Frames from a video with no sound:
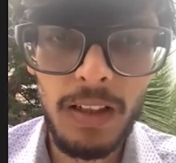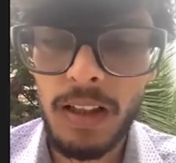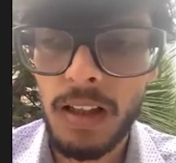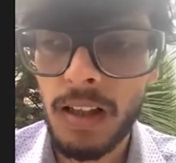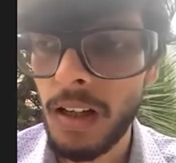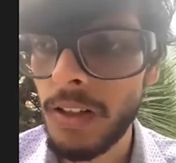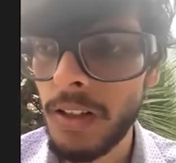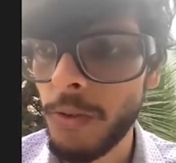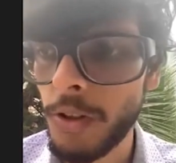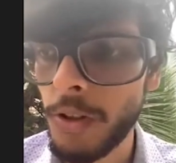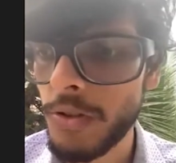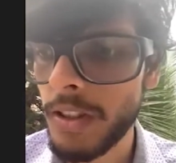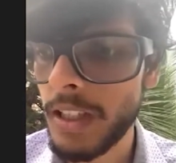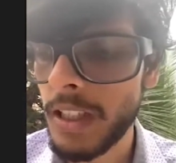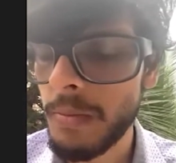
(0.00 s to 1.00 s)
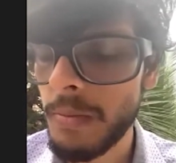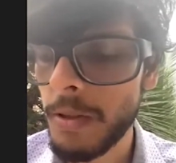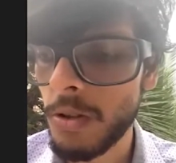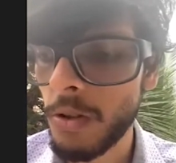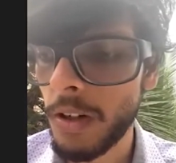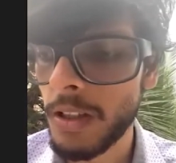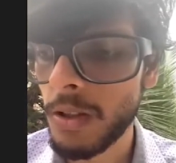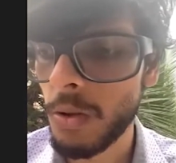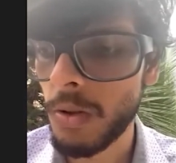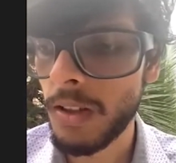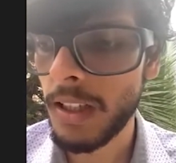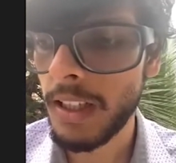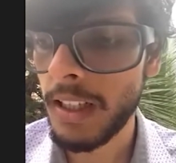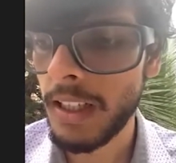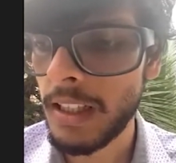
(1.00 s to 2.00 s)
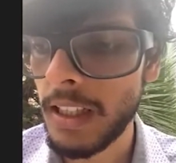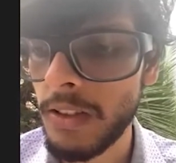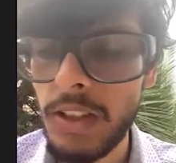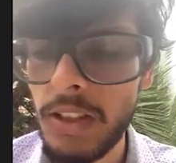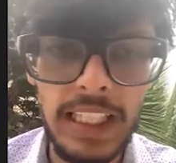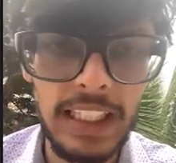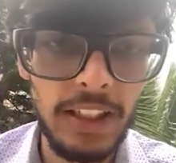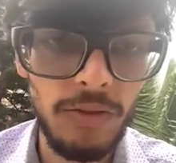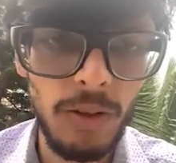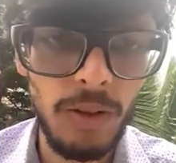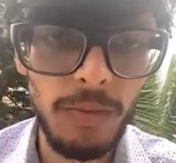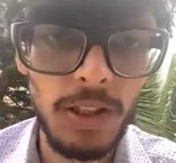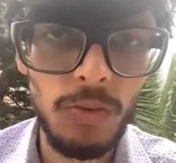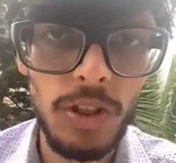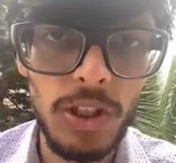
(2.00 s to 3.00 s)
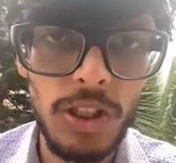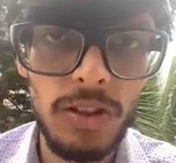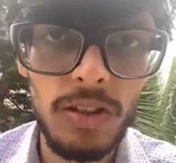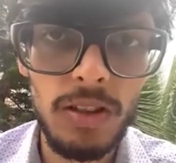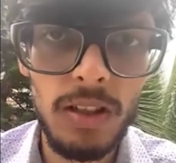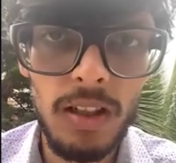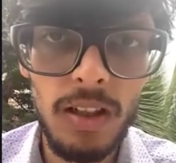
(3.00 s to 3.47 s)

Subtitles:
Unfortunately, Bitcoin totally deviated from this vision.